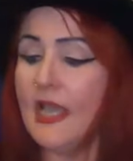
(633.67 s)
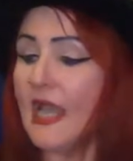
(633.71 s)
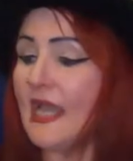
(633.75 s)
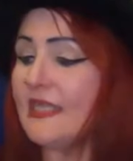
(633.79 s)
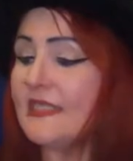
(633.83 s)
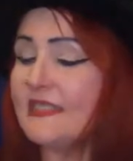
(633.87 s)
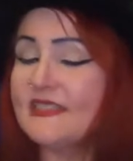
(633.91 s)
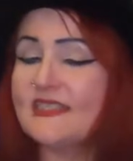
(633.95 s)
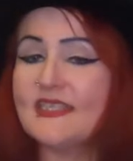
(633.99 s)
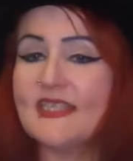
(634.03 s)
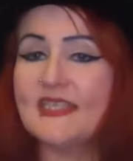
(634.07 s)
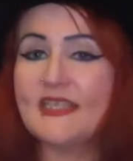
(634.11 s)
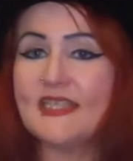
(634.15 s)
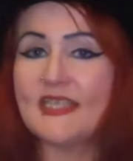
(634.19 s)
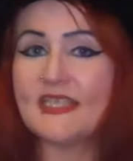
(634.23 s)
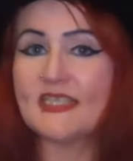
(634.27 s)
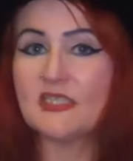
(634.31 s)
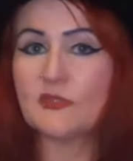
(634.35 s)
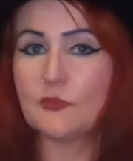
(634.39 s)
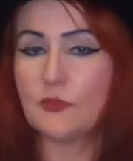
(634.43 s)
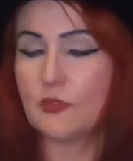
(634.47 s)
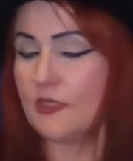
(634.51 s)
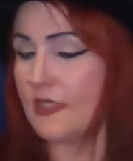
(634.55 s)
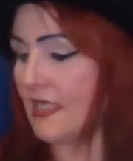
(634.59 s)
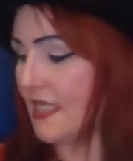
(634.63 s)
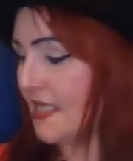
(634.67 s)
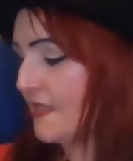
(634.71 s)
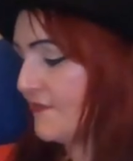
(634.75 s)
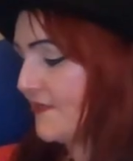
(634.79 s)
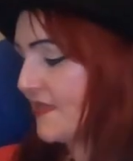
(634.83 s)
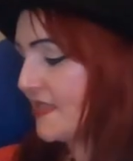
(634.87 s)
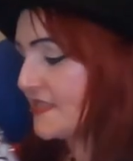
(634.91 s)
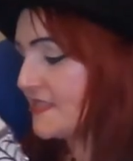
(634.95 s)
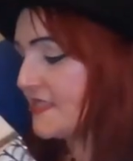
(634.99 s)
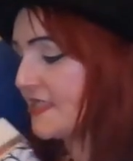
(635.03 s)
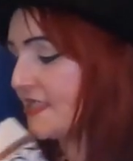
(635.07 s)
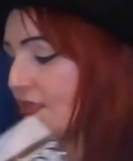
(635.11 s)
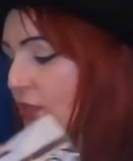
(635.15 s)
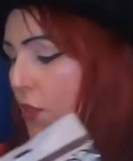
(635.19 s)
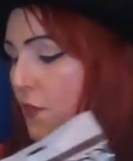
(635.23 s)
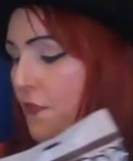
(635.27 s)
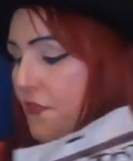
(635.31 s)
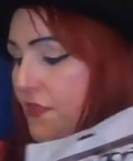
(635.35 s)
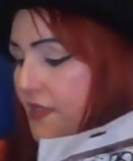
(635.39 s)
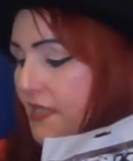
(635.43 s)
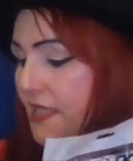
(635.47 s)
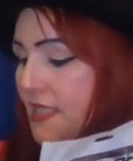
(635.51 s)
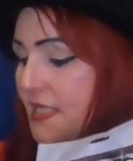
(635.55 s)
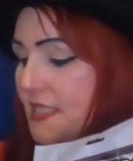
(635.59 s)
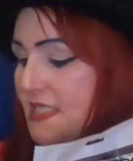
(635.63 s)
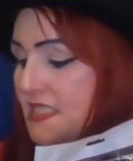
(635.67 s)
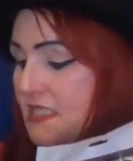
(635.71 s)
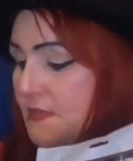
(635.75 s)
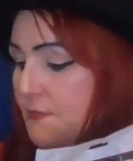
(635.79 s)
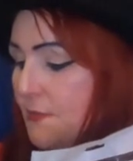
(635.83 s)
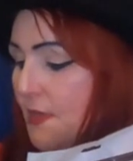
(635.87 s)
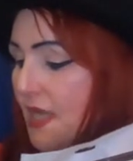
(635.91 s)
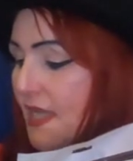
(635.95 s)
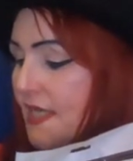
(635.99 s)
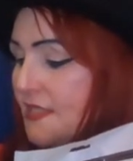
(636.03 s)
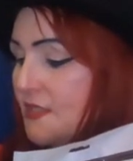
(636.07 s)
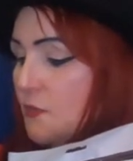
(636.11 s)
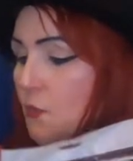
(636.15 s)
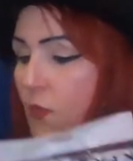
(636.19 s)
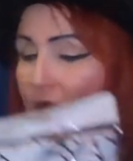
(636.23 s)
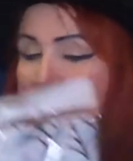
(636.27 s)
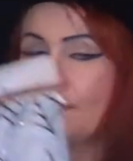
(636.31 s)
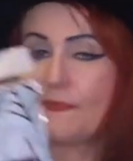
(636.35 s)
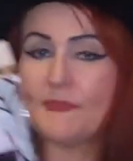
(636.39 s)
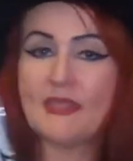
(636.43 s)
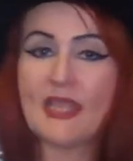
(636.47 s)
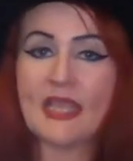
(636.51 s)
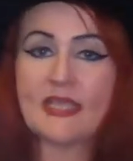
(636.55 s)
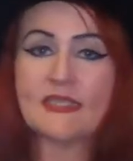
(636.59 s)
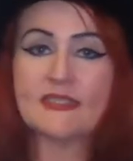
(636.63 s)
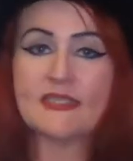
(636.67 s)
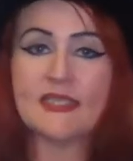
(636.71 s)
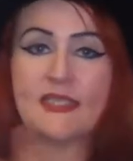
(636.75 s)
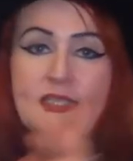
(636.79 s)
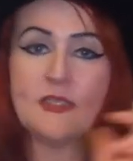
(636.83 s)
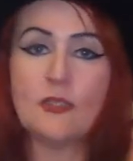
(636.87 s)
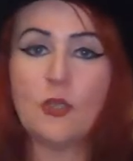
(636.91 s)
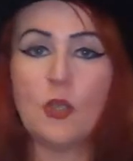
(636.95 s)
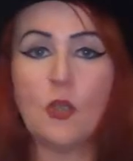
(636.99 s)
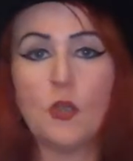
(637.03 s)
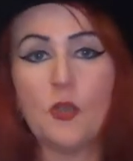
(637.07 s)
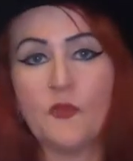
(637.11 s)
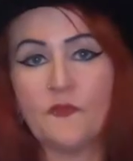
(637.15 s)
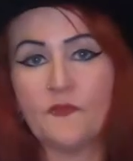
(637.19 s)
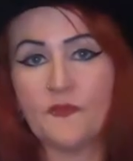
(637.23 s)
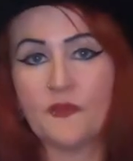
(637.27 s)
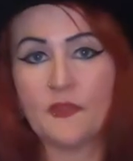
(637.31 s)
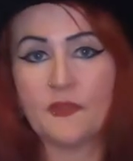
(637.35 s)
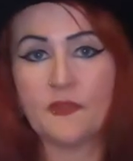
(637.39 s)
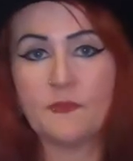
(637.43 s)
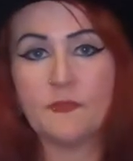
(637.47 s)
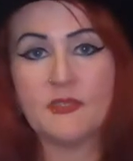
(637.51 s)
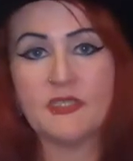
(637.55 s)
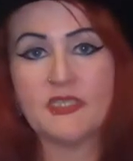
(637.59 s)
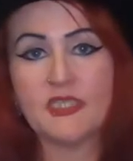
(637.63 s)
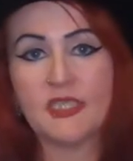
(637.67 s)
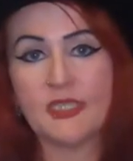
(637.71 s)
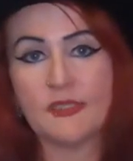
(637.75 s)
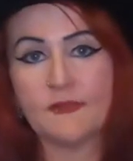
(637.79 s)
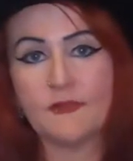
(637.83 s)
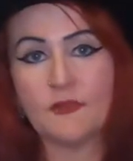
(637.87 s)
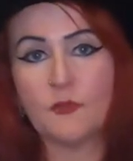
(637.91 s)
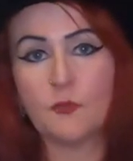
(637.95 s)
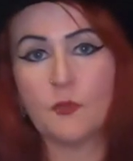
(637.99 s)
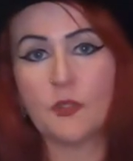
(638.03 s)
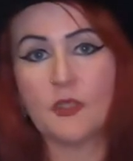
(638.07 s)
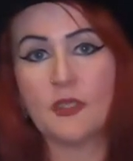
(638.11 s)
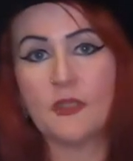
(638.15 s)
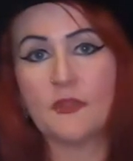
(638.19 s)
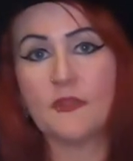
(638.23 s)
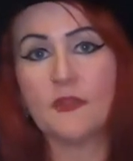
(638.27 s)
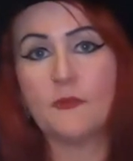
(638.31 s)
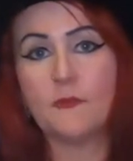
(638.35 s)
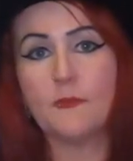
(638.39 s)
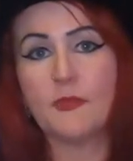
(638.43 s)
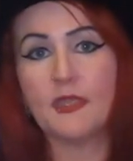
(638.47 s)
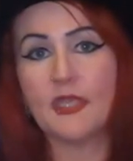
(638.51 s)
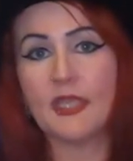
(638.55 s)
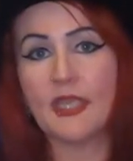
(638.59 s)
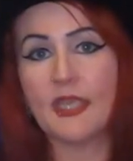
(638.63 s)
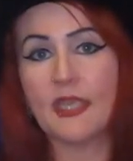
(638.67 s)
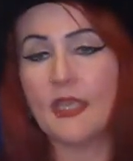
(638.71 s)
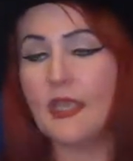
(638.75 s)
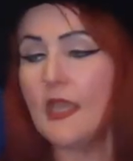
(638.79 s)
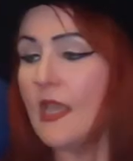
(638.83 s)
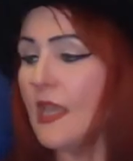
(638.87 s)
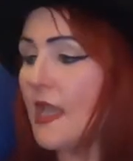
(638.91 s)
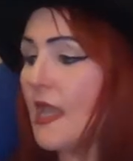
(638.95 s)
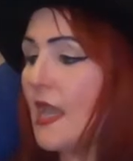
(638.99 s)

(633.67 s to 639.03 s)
And I've seen this one, and I've actually got the spider web netting over the material one at the minute.